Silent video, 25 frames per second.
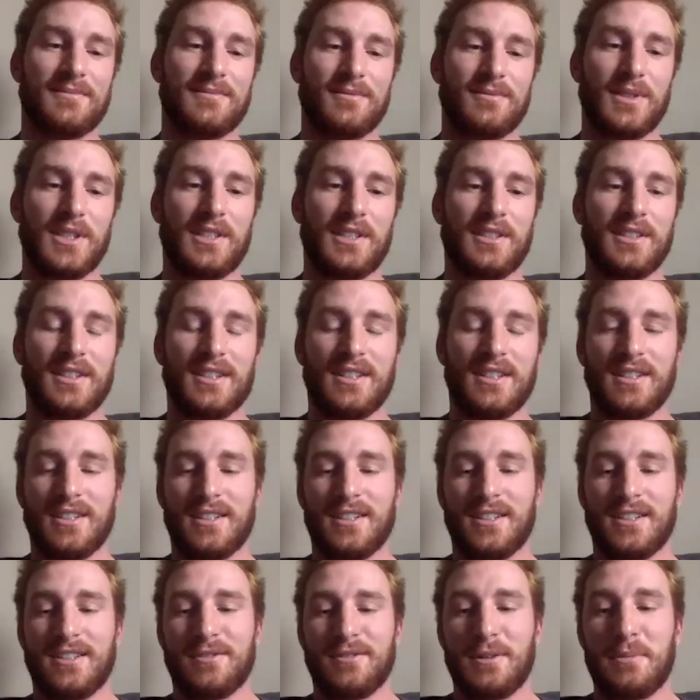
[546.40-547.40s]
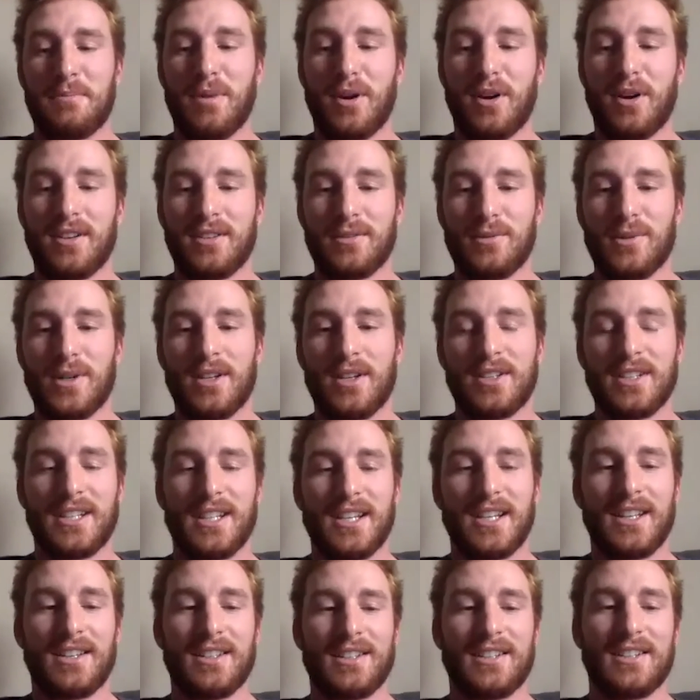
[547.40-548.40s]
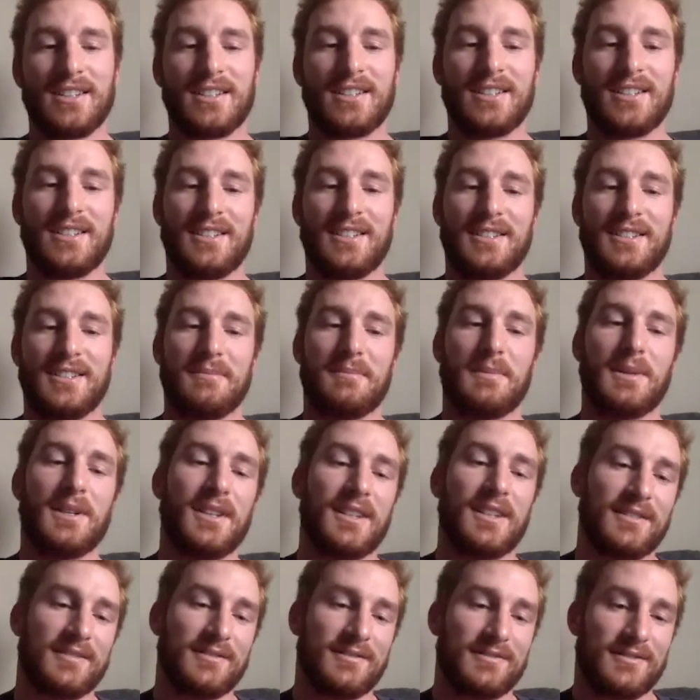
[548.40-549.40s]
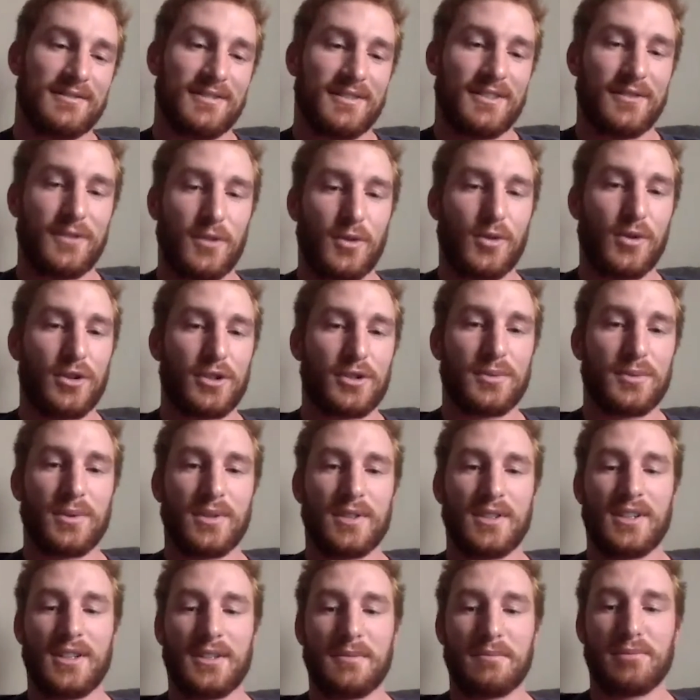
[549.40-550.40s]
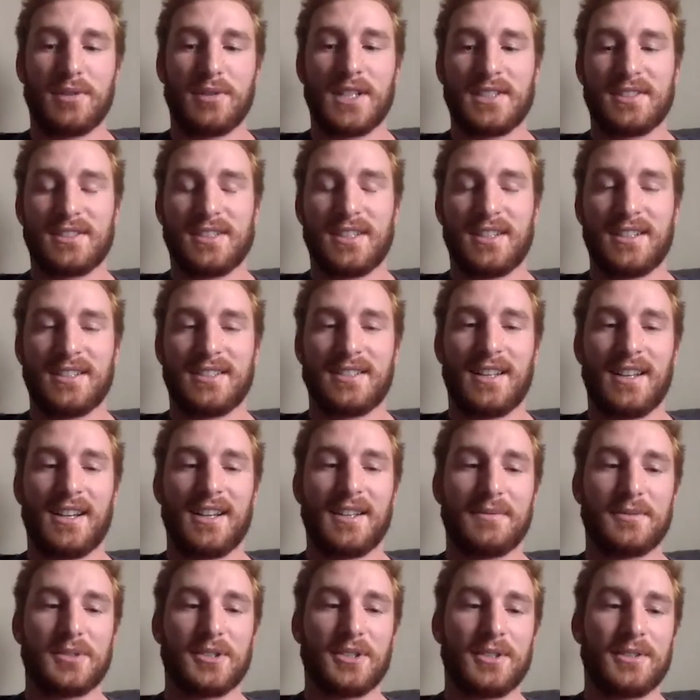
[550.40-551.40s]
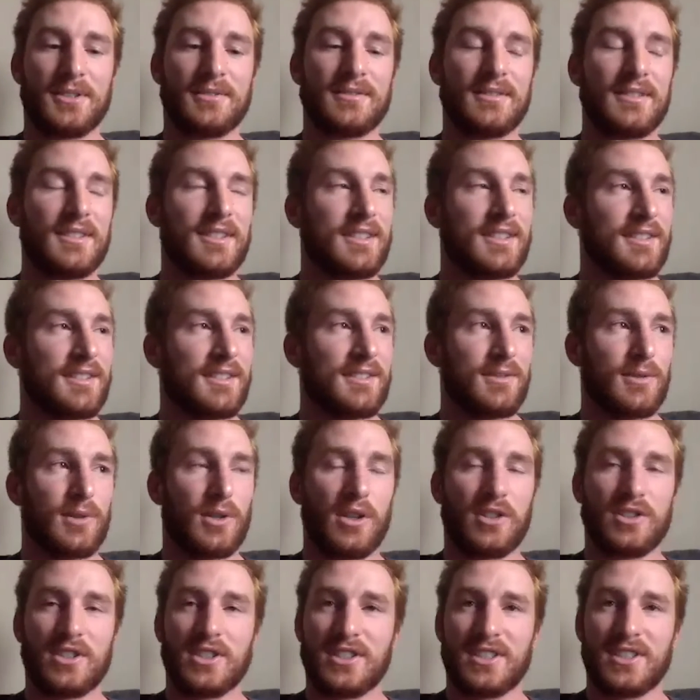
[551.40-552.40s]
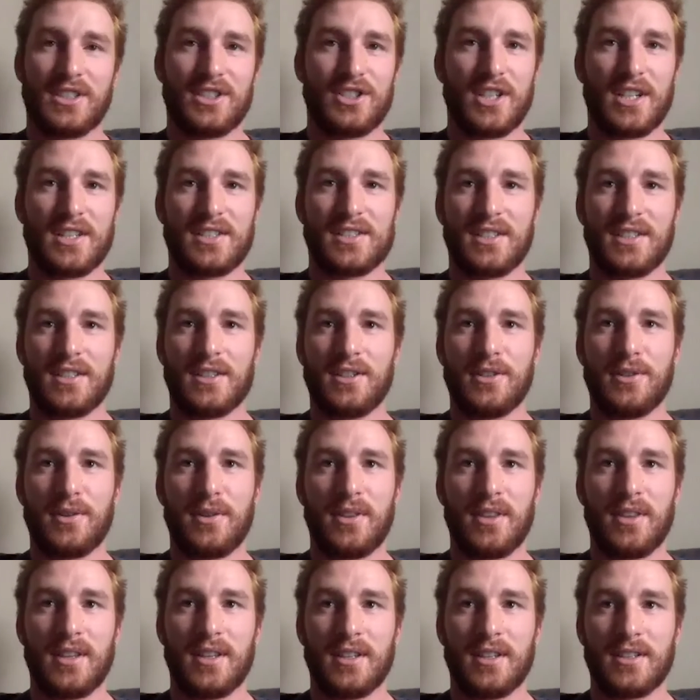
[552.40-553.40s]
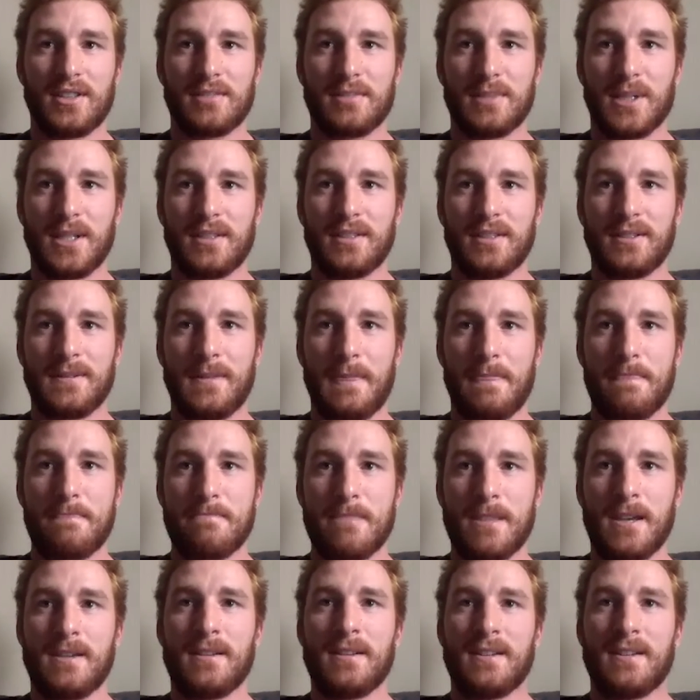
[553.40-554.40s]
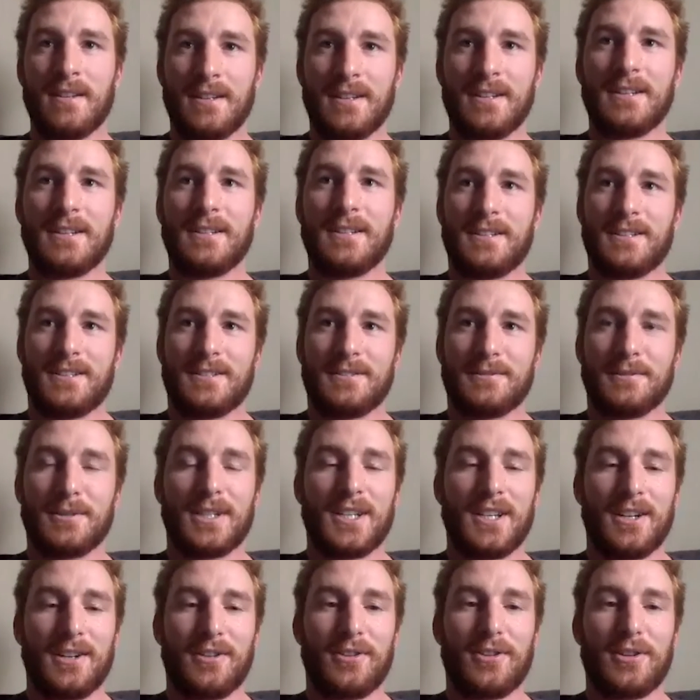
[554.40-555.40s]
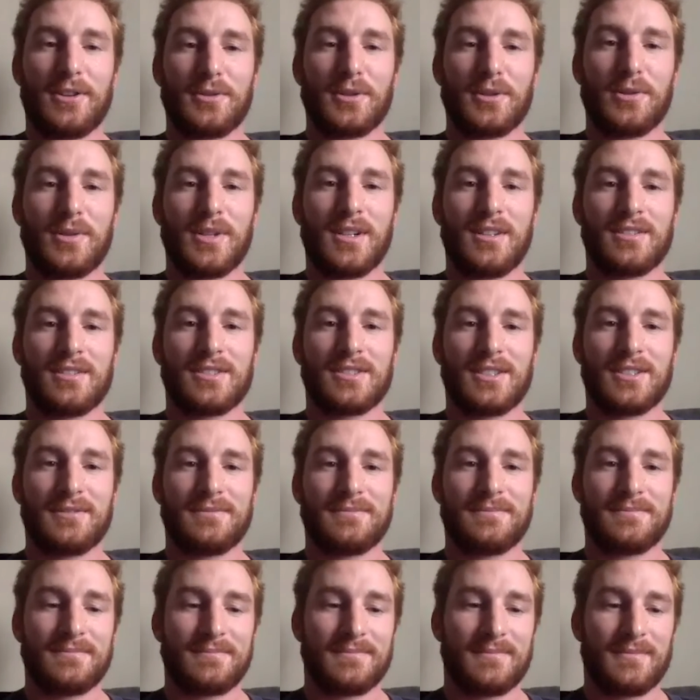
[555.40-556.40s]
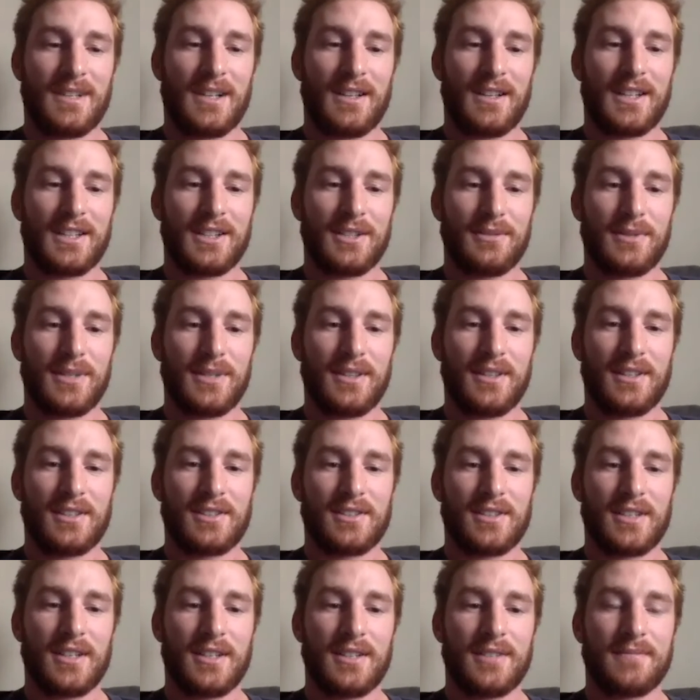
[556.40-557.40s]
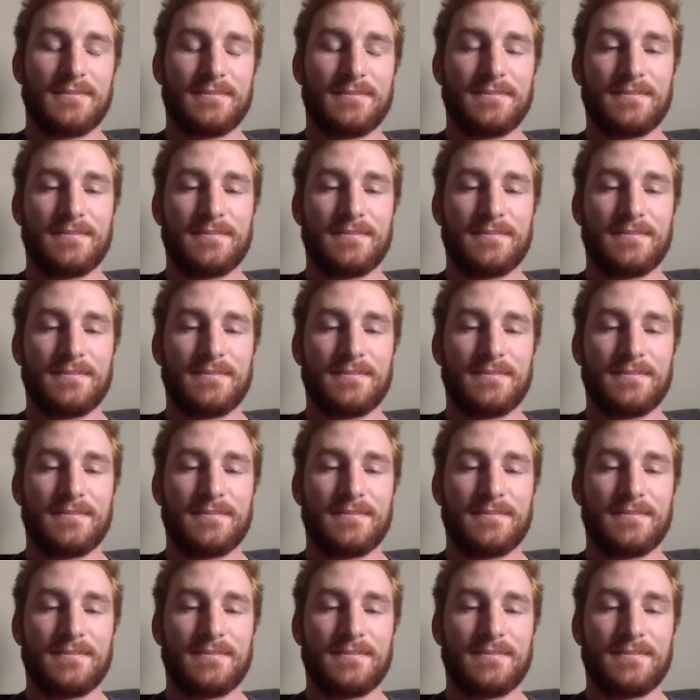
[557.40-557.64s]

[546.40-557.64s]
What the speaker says: We bond well together. But, of course, we're in an unprecedented time. So we're all just adjusting to new things. But we're getting along real well. So I like the way things are headed.